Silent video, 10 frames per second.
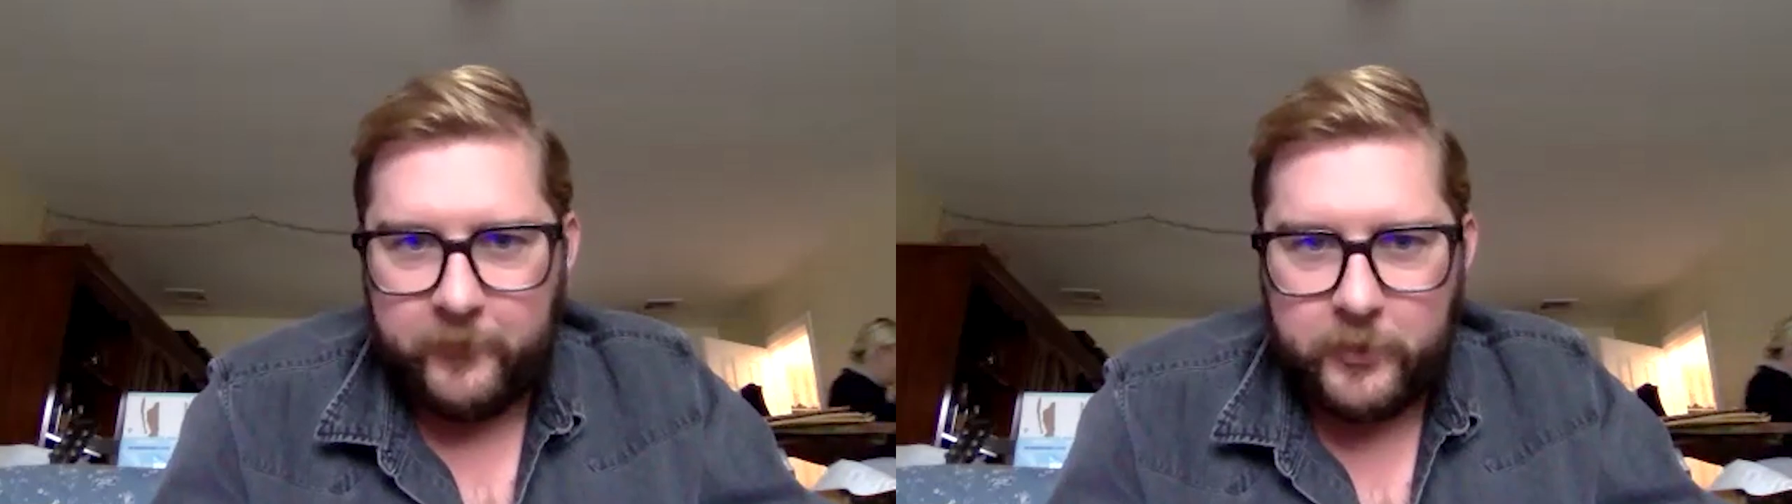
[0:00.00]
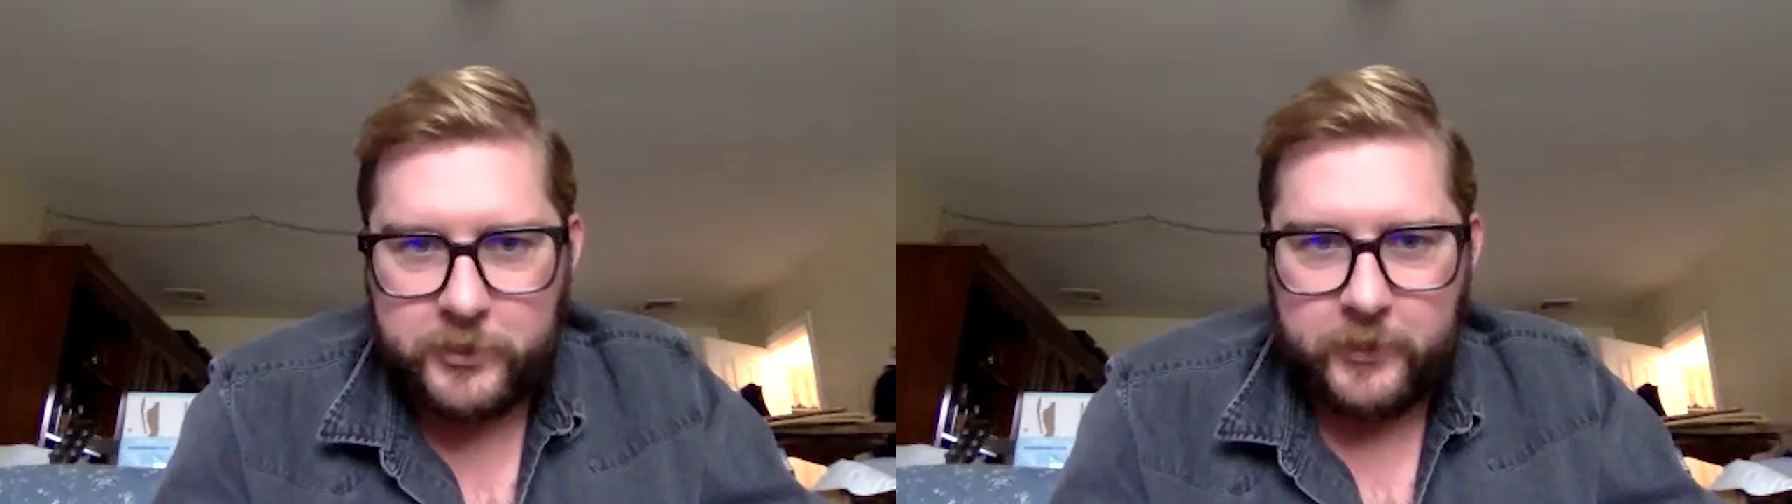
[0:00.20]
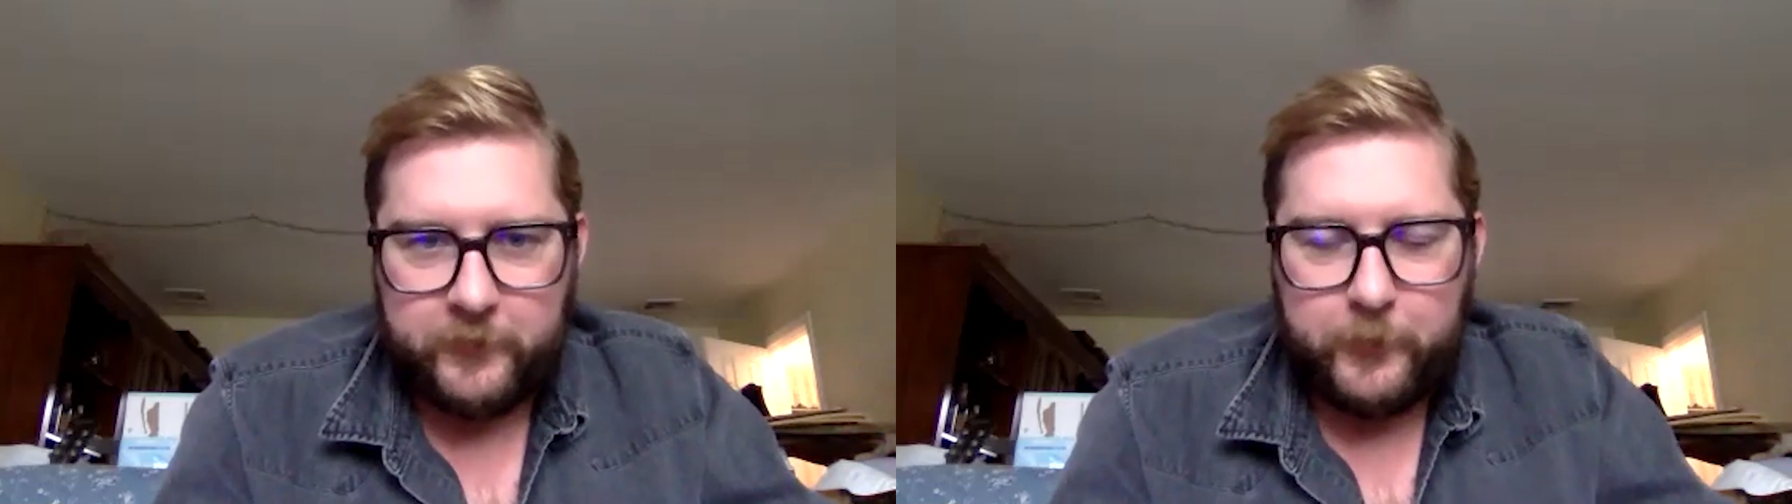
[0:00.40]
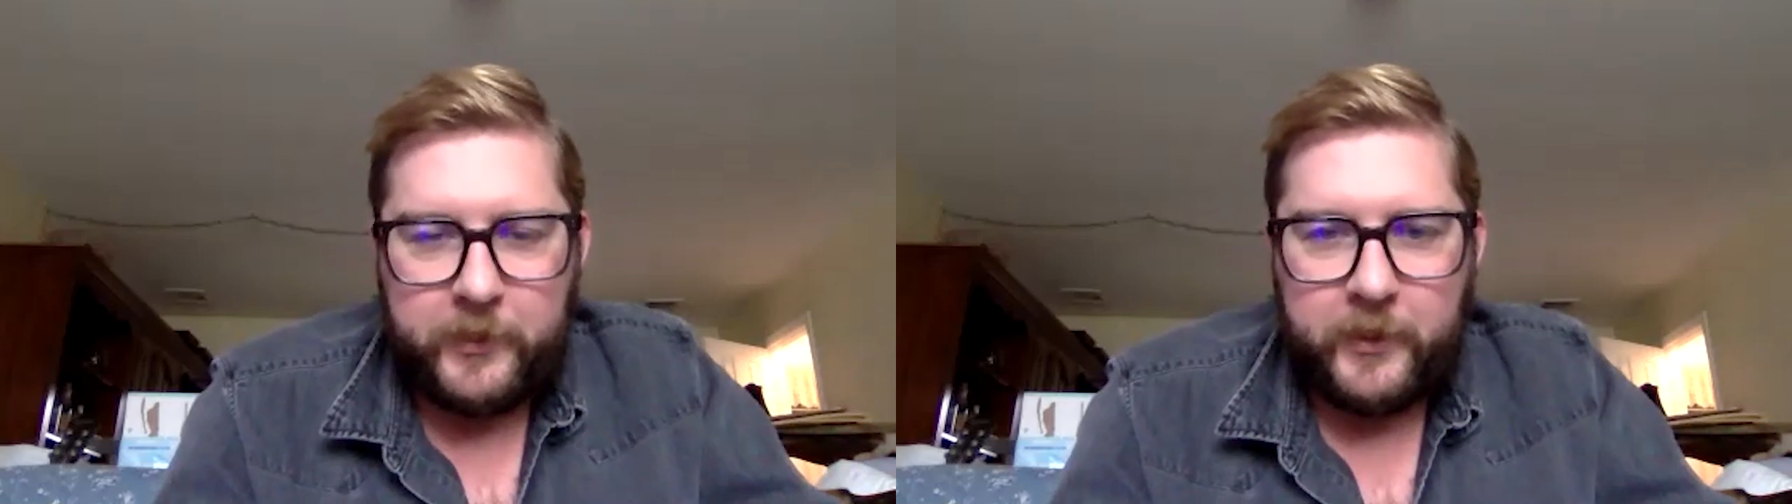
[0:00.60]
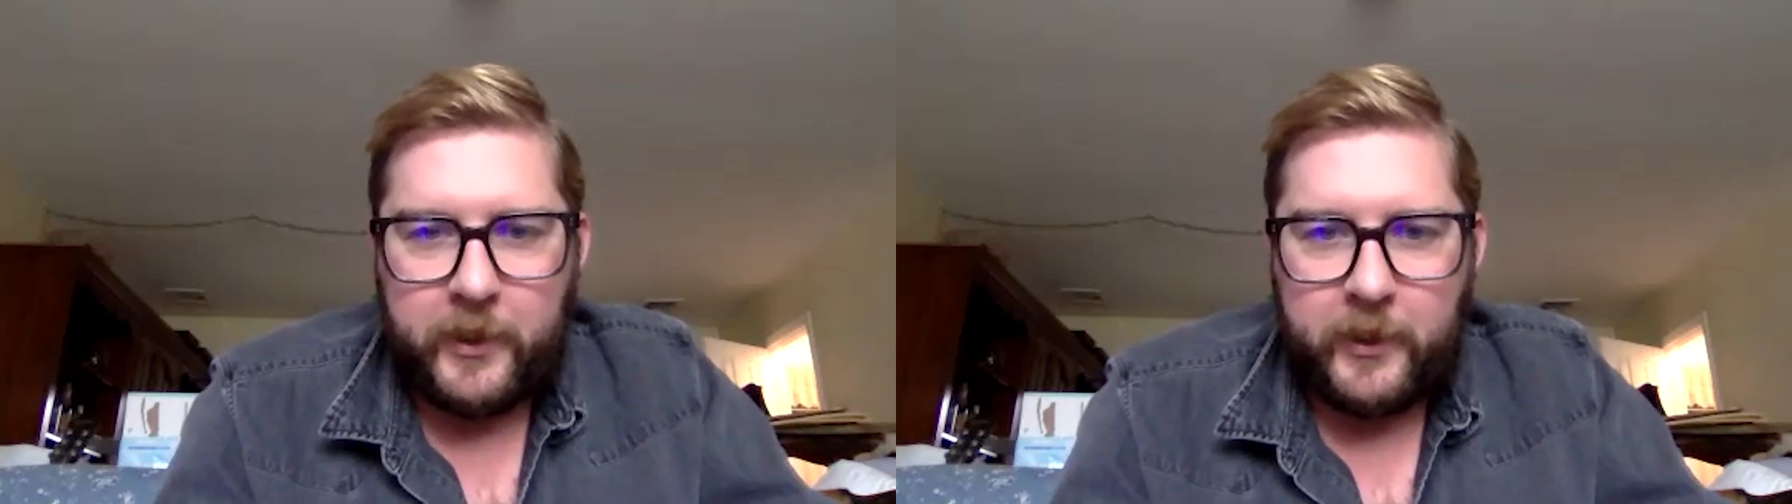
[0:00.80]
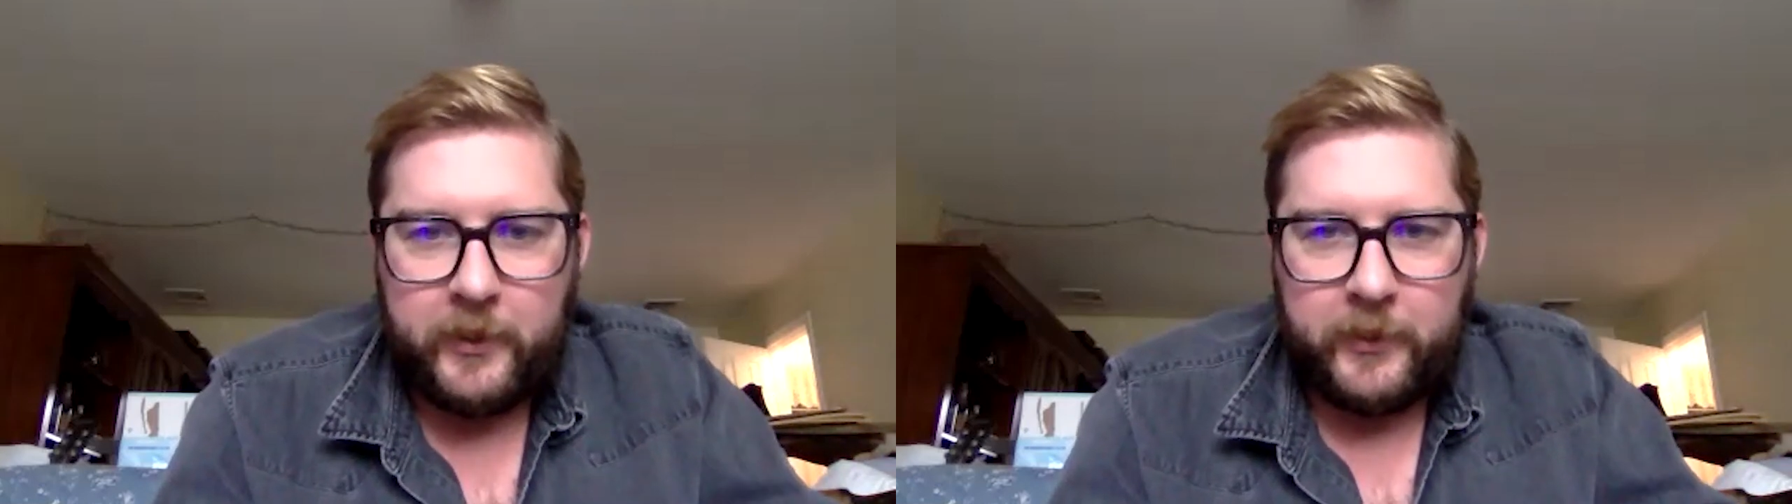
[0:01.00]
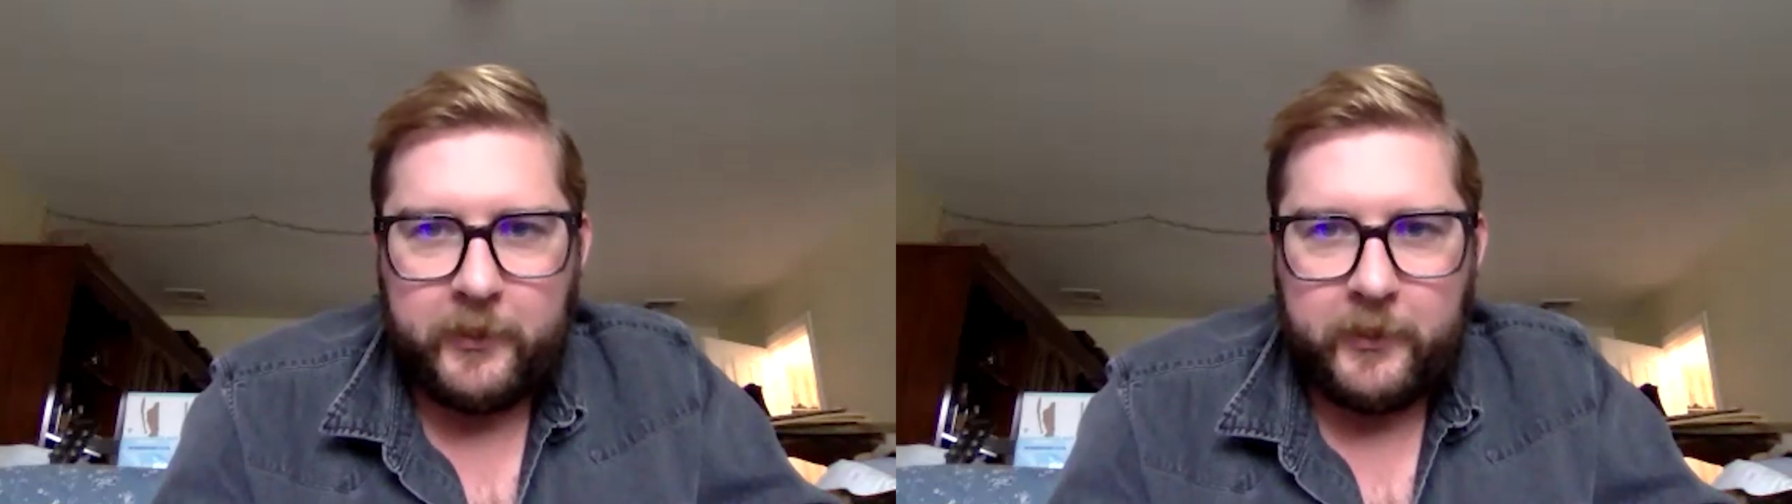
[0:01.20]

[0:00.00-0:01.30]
version of a PA,